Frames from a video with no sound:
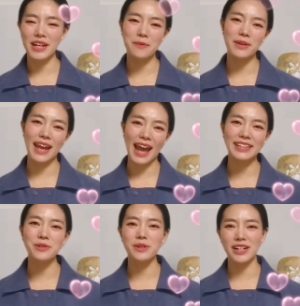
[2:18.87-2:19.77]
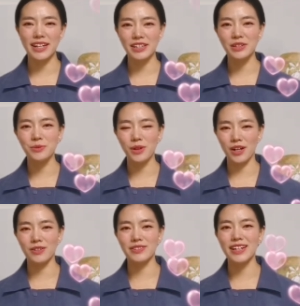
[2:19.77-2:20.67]
can be anywhere in the
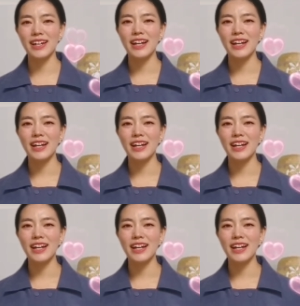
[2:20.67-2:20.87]
world.